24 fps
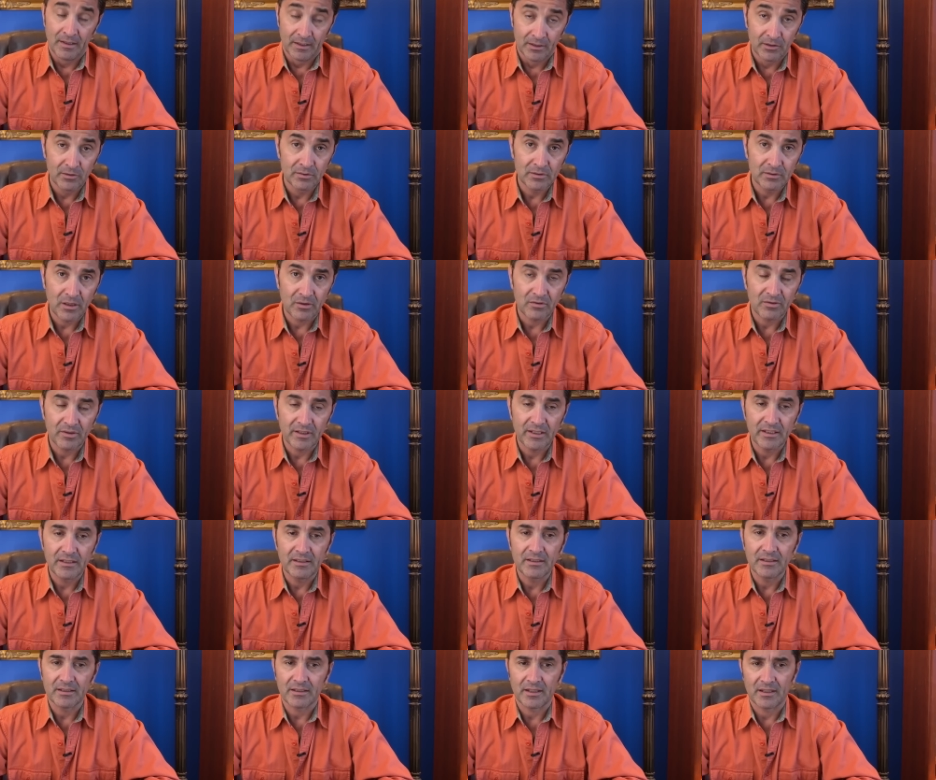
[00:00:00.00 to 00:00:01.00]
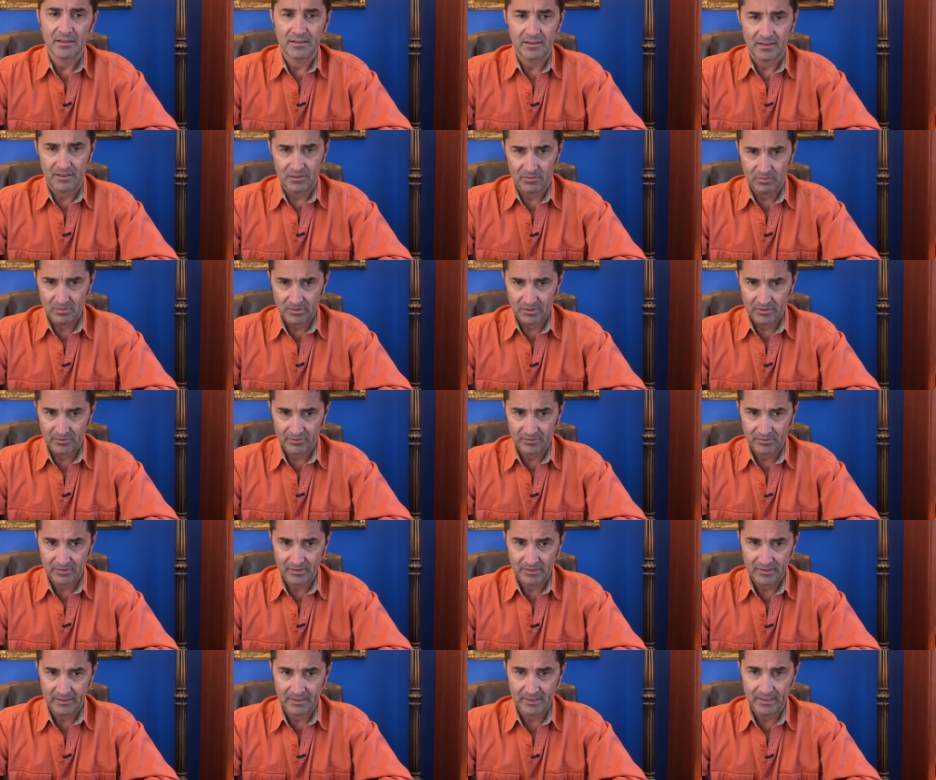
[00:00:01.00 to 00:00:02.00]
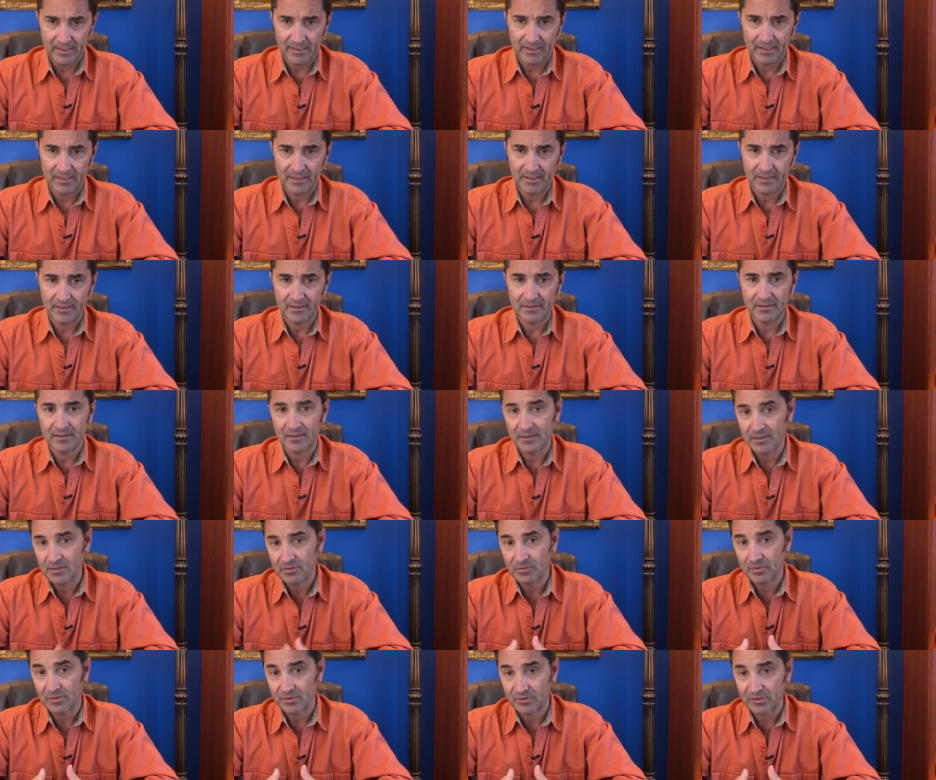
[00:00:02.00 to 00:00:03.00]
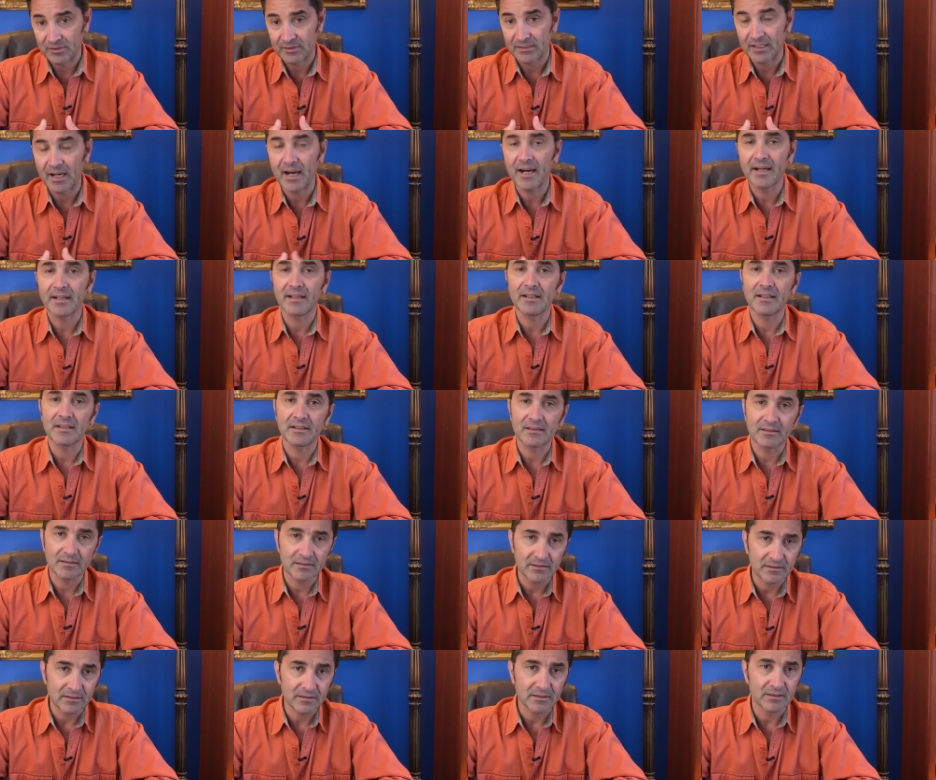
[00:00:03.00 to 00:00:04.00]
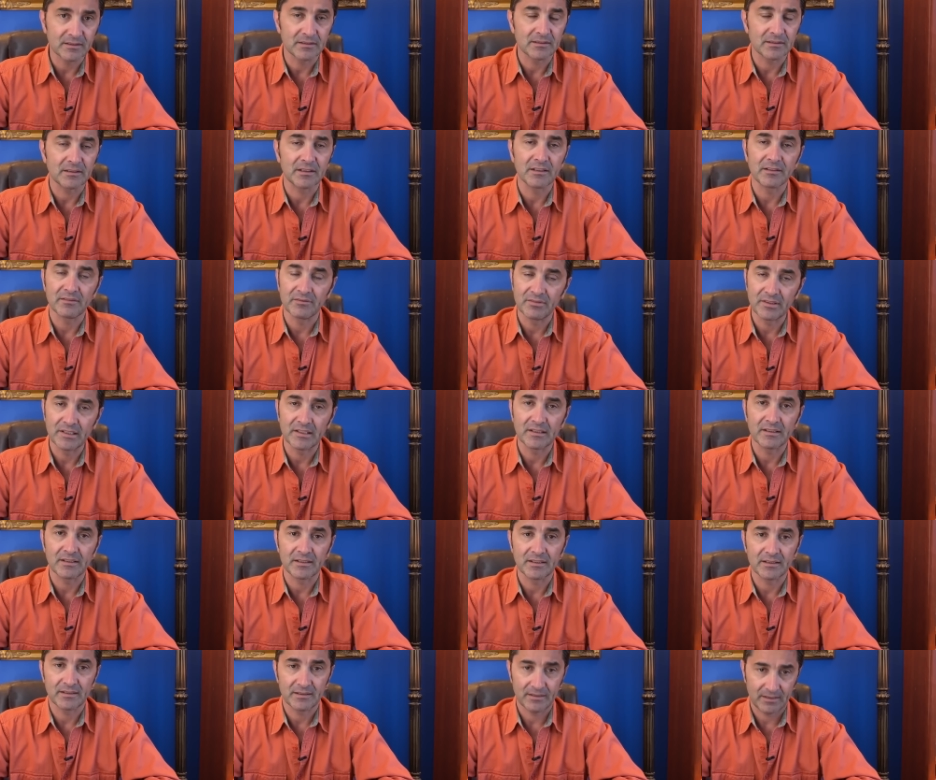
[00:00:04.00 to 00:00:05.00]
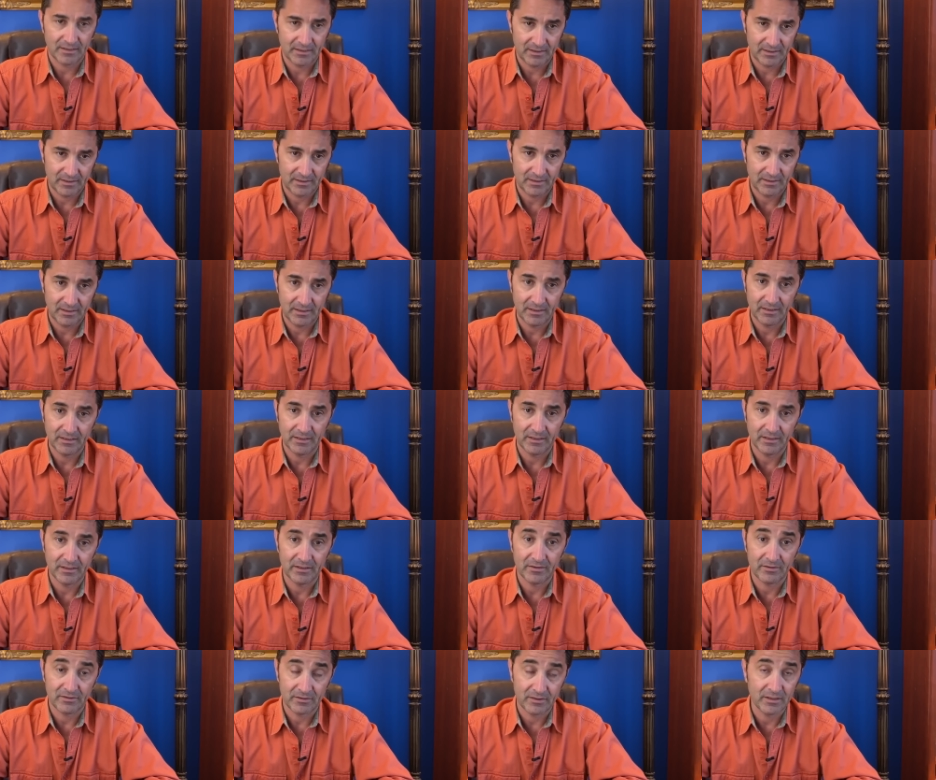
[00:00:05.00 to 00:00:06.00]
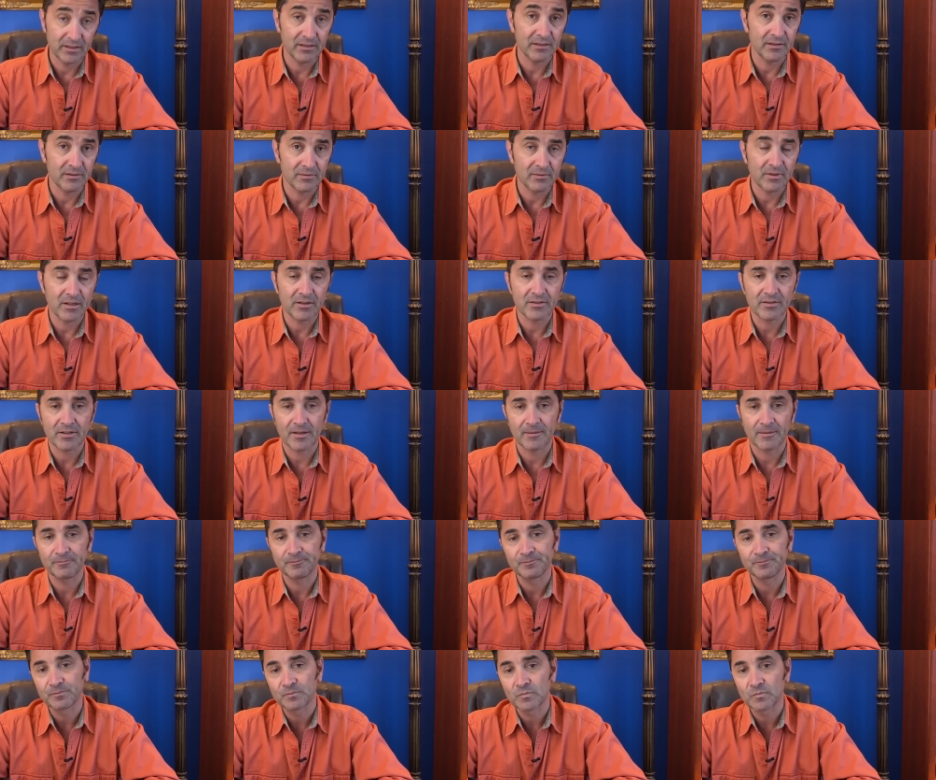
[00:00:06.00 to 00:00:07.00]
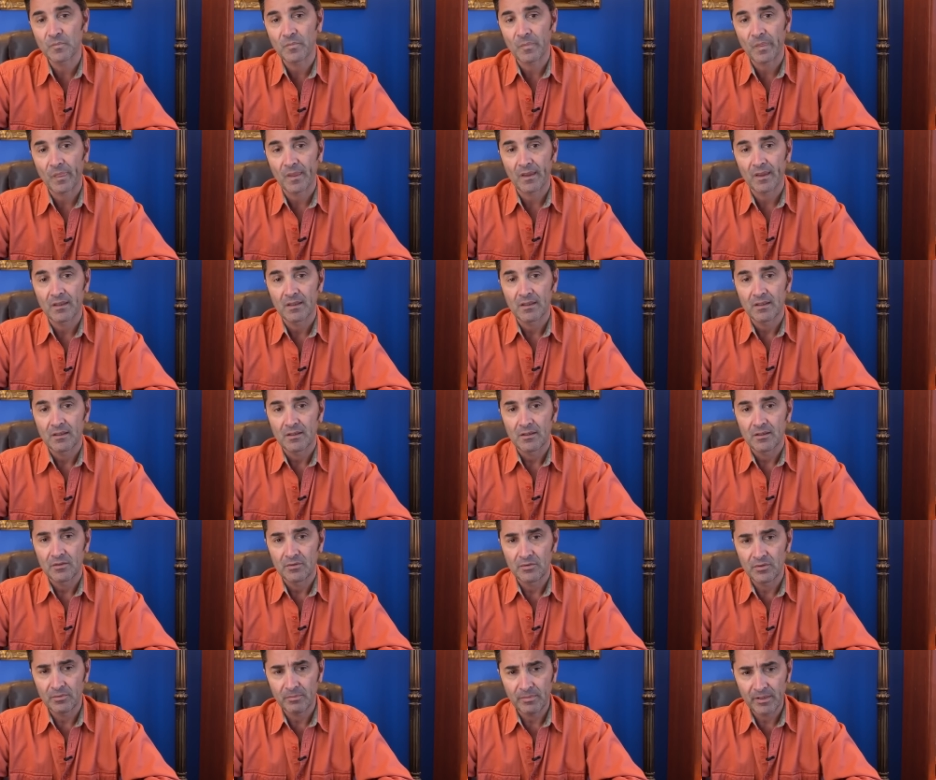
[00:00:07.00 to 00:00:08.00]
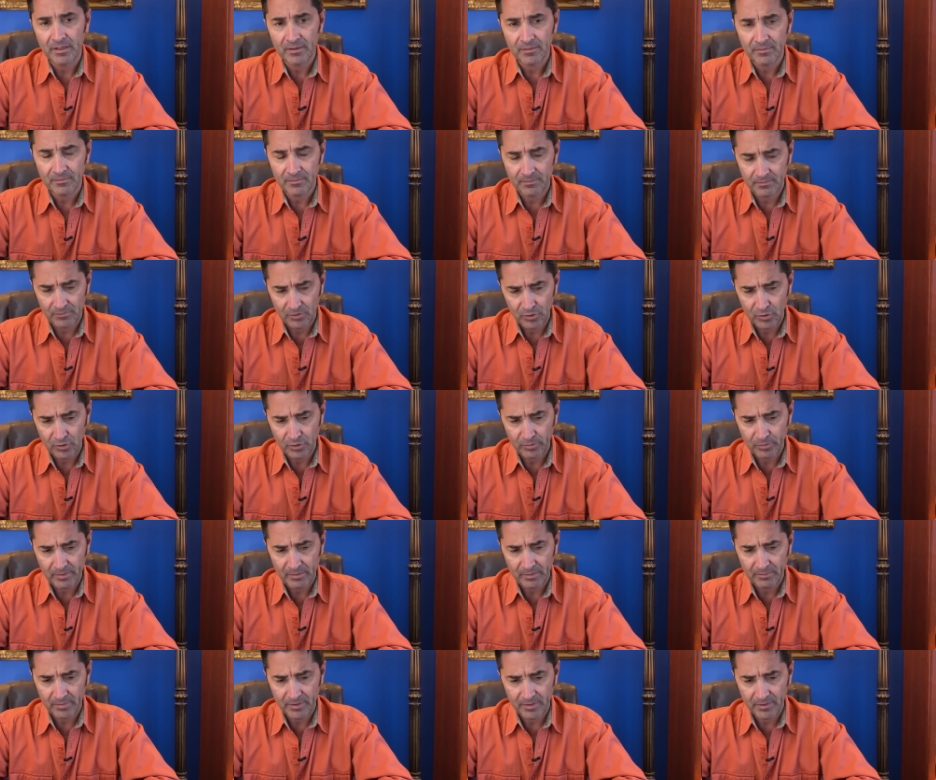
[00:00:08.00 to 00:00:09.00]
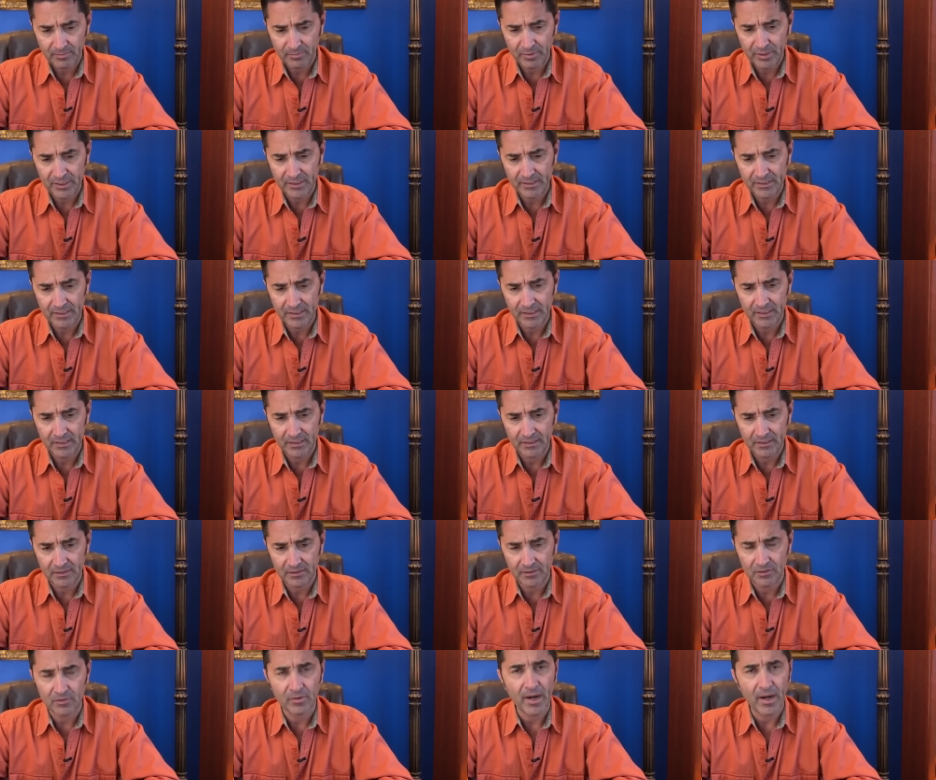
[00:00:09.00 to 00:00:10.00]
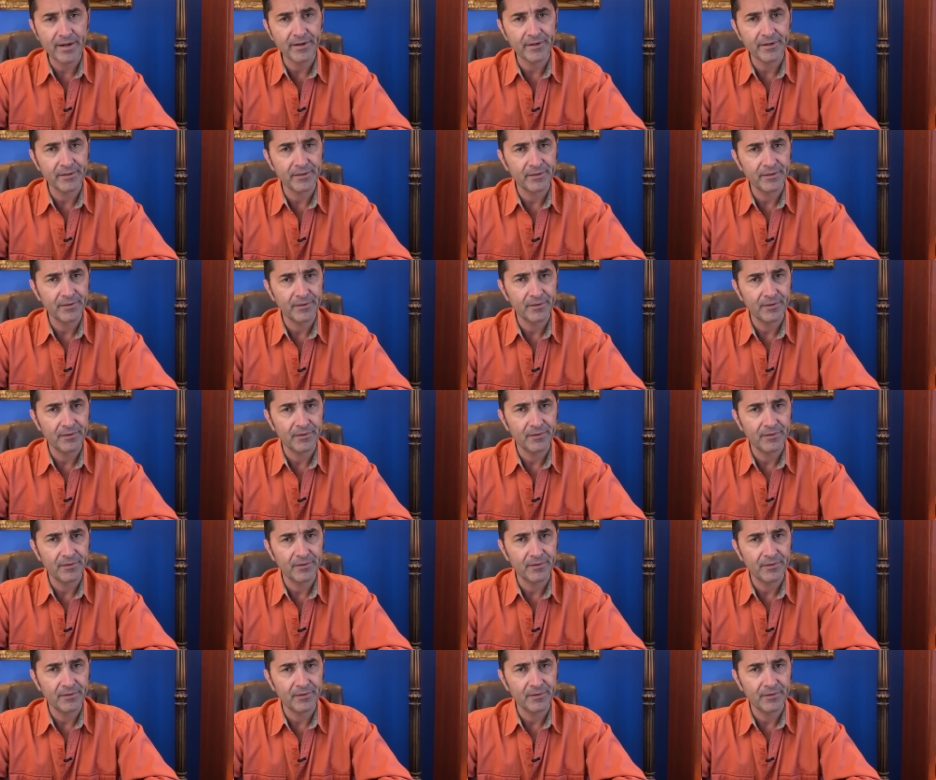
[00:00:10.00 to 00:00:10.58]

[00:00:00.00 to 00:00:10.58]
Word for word: In 2018, I think it was and he was indicted and convicted and he is still in Russia. Do you, remember, do you remember Brittany Griner?